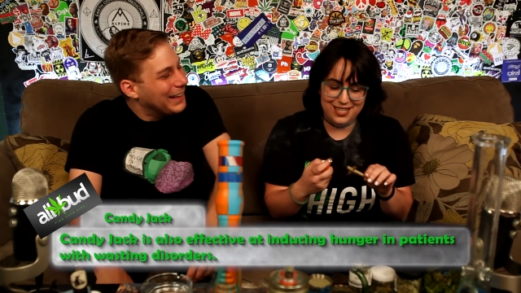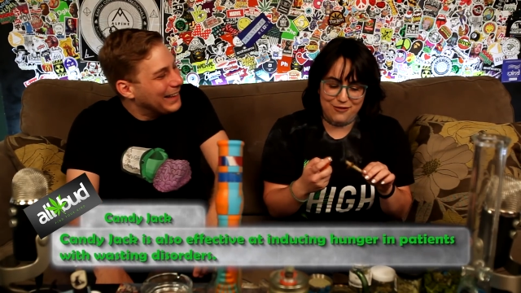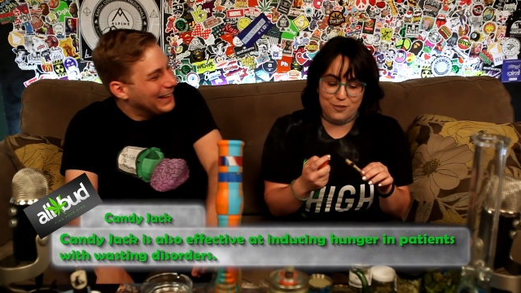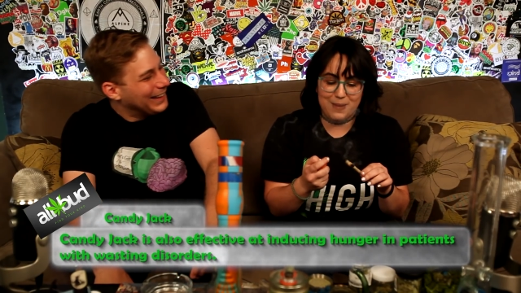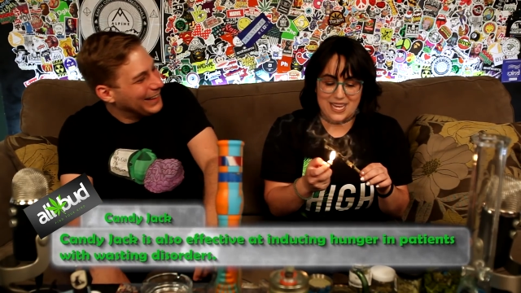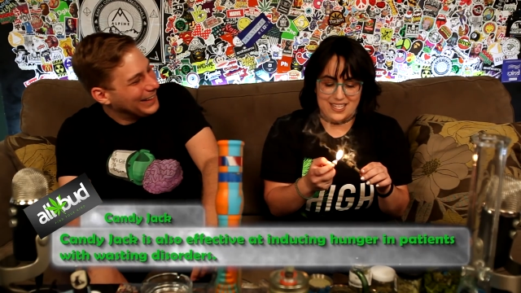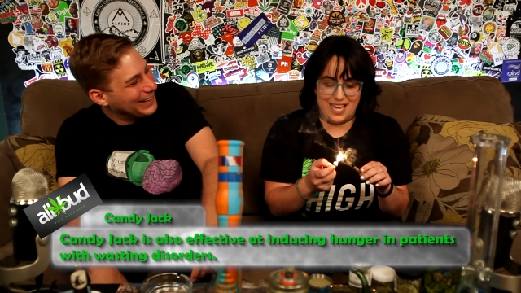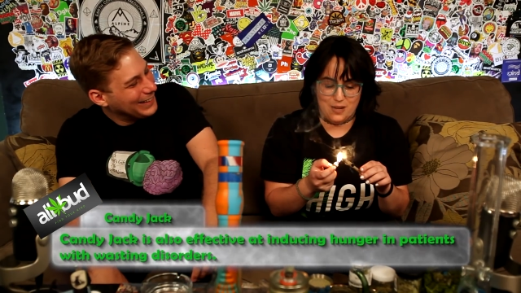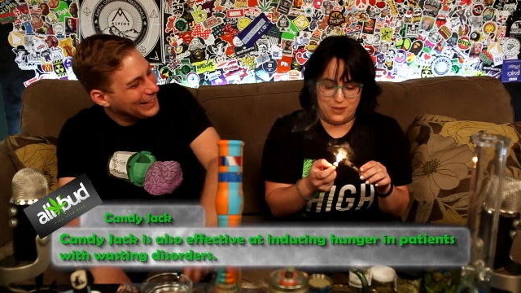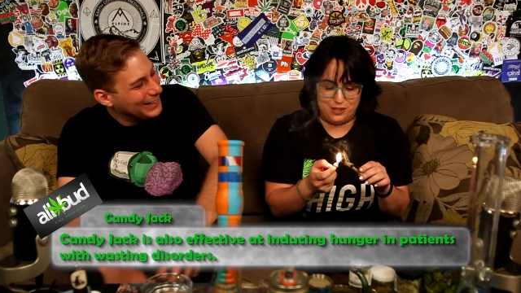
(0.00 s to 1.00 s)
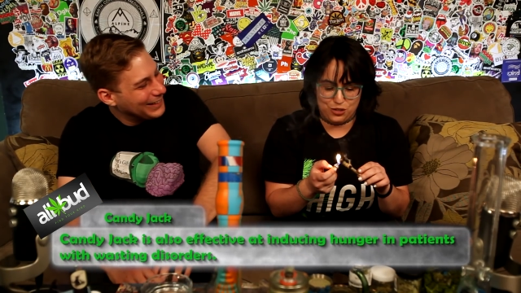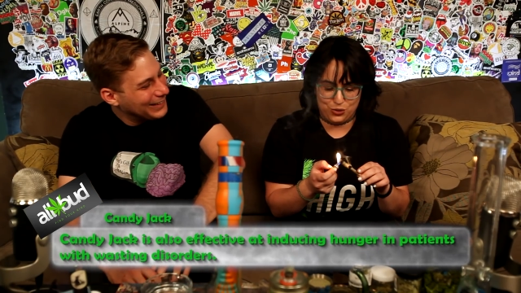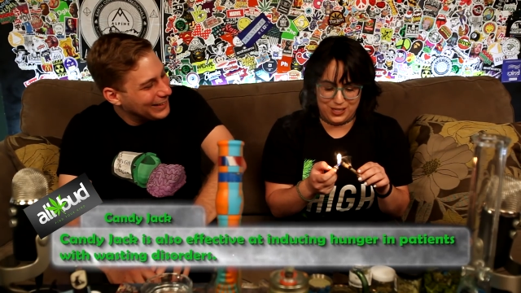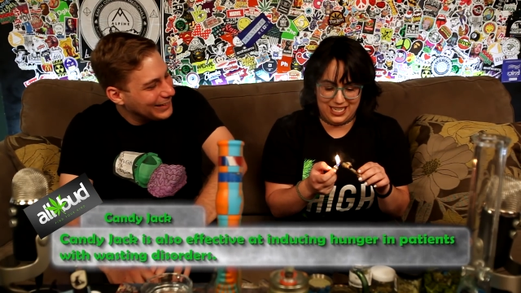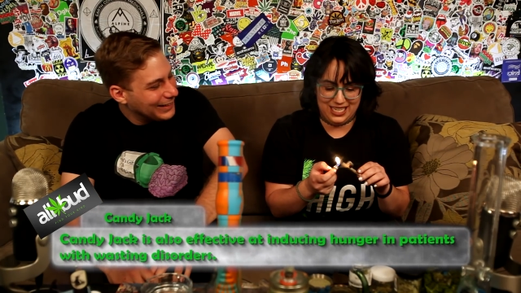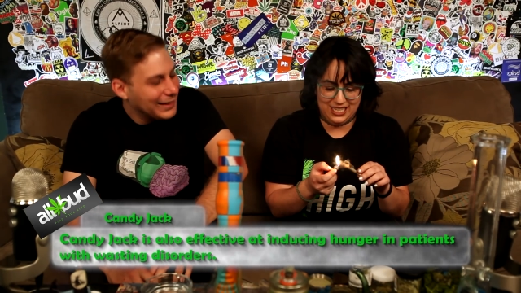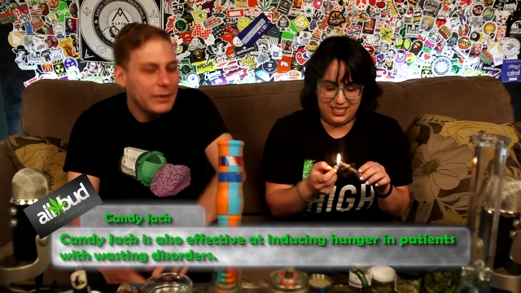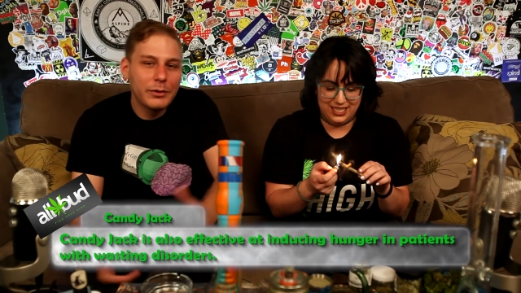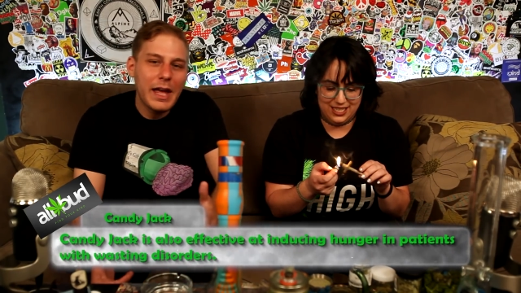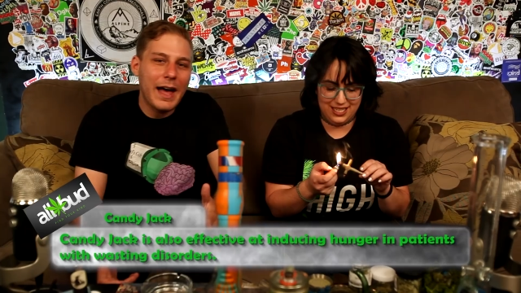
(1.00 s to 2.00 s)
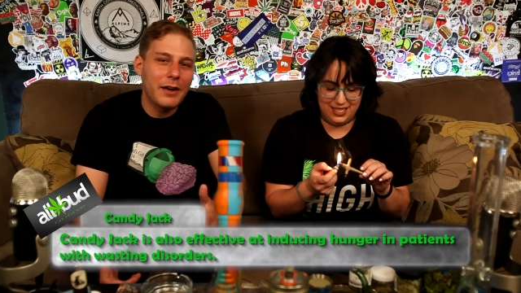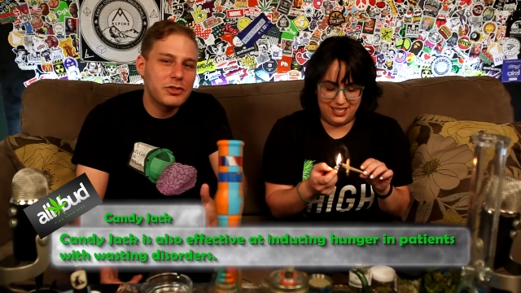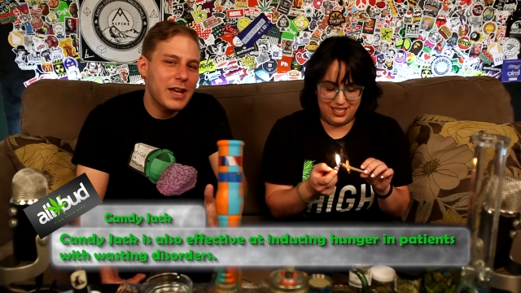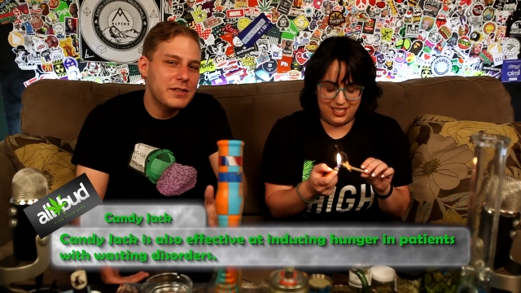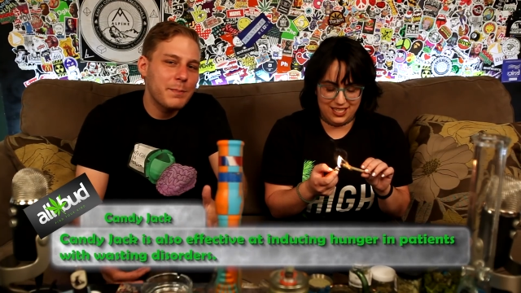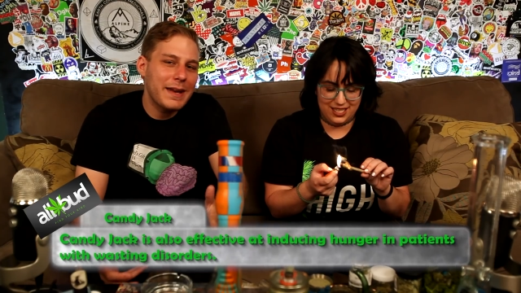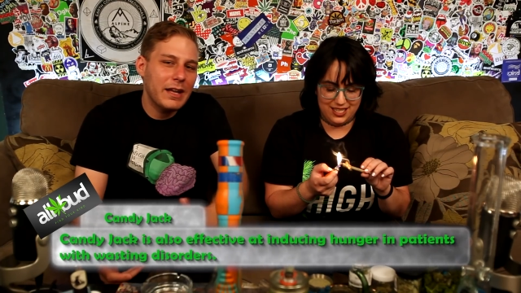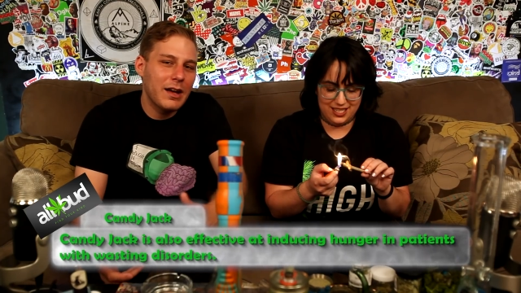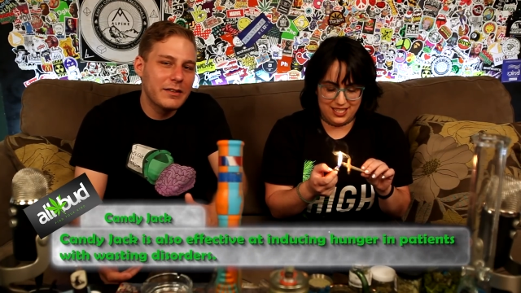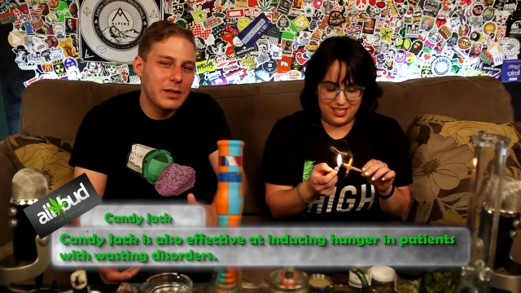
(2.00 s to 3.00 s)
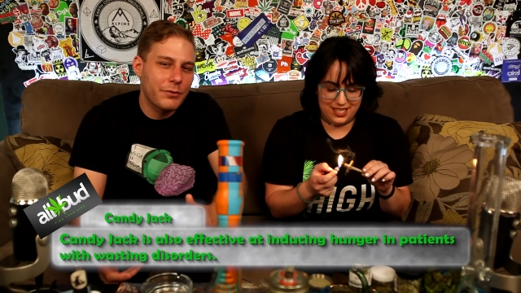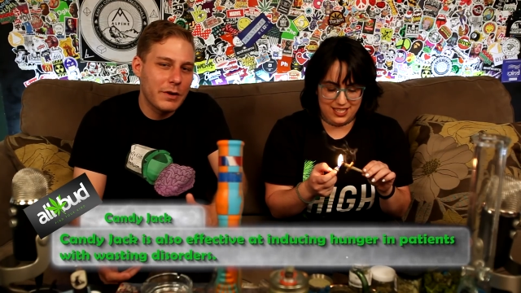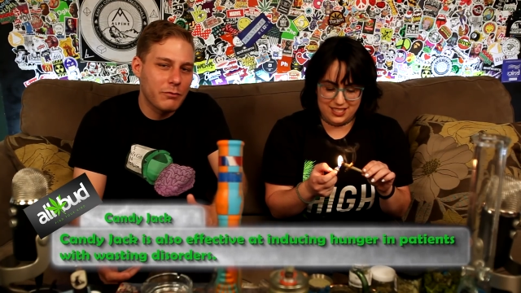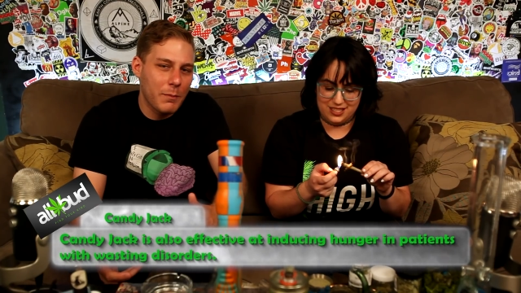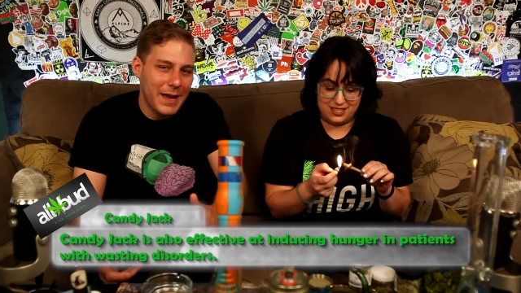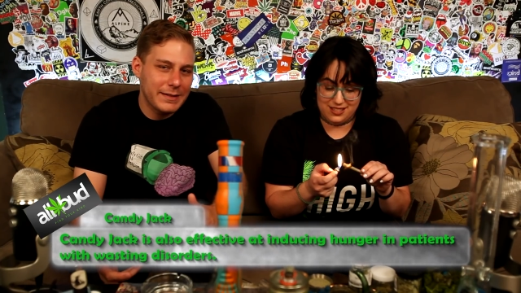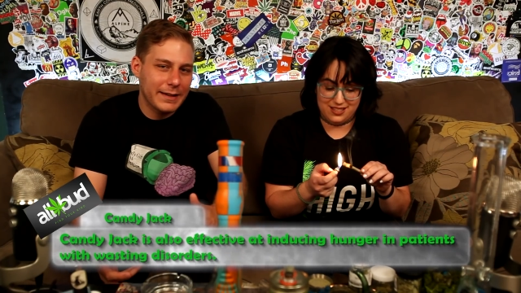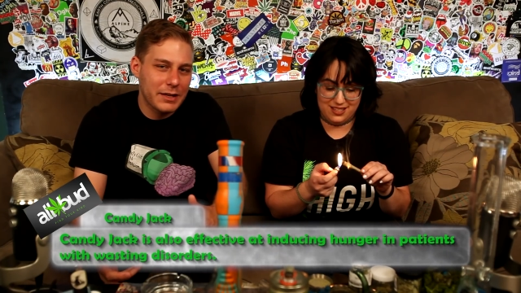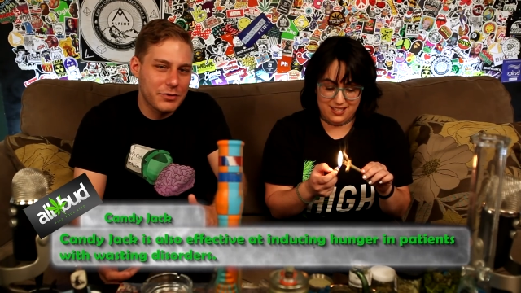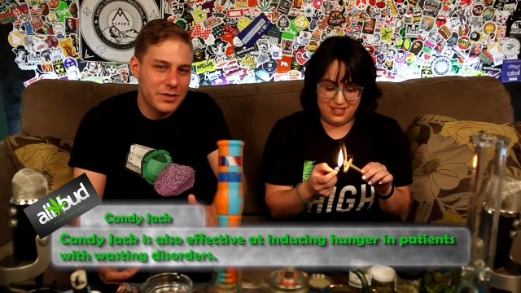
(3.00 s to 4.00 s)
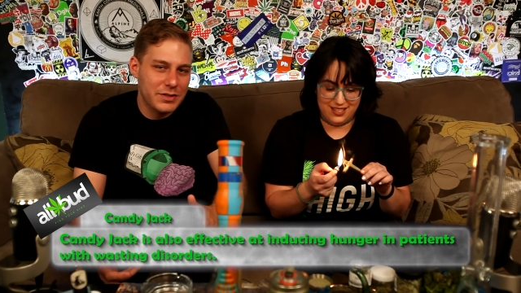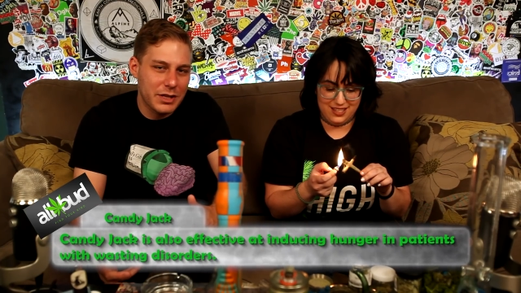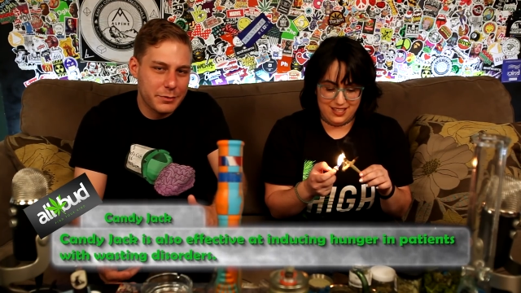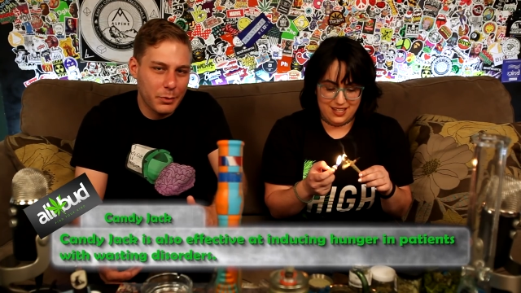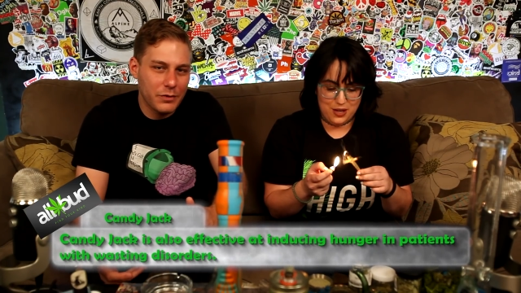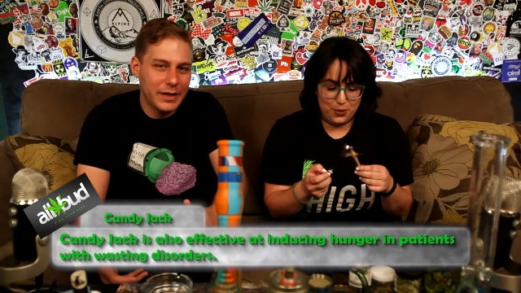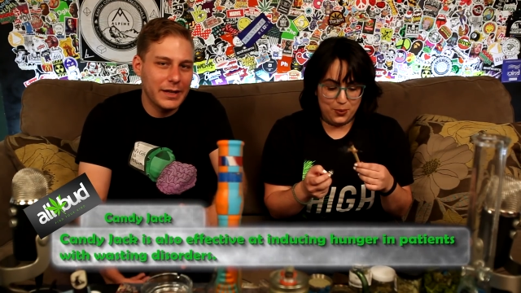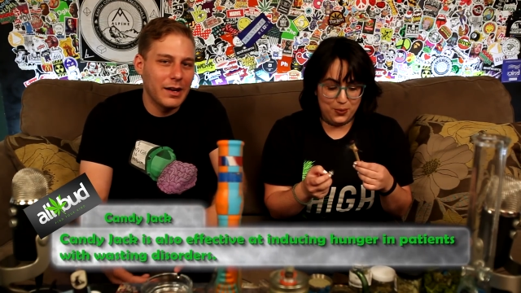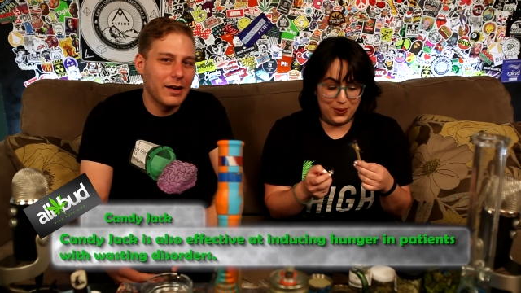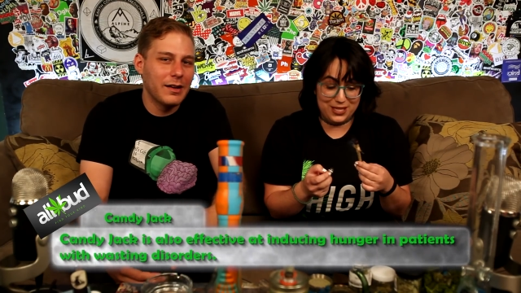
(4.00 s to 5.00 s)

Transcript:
Speaker 1: for making out with a tree.
Speaker 2: Yeah, she has many uh, different romantic interests in this movie. Uh,